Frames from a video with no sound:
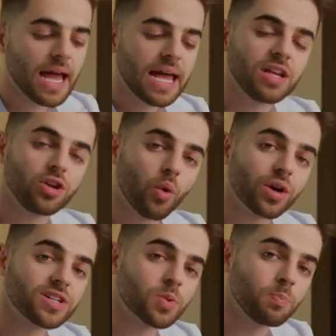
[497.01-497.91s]
and in
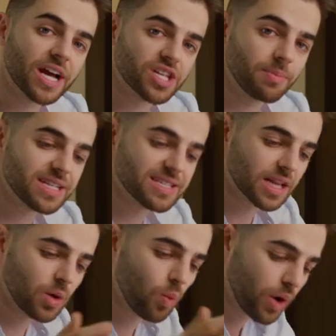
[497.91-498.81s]
order to match them
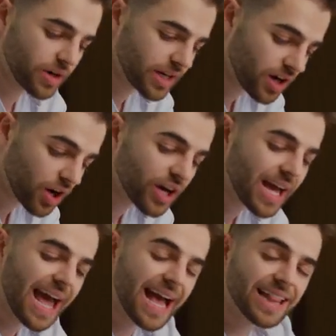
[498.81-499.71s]
exactly where they are
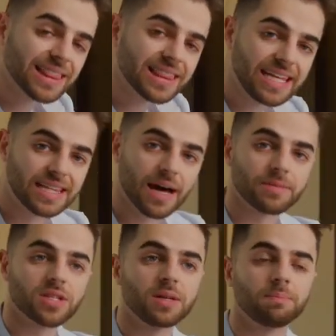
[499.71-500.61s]
and lead
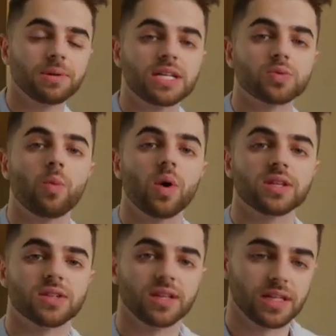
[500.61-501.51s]
them to the place we
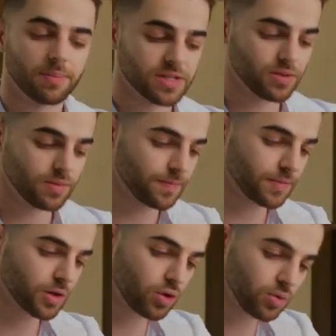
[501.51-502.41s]
want to lead them to.
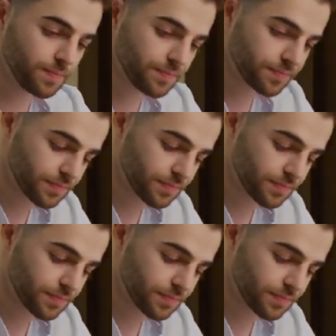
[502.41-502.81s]
Cool?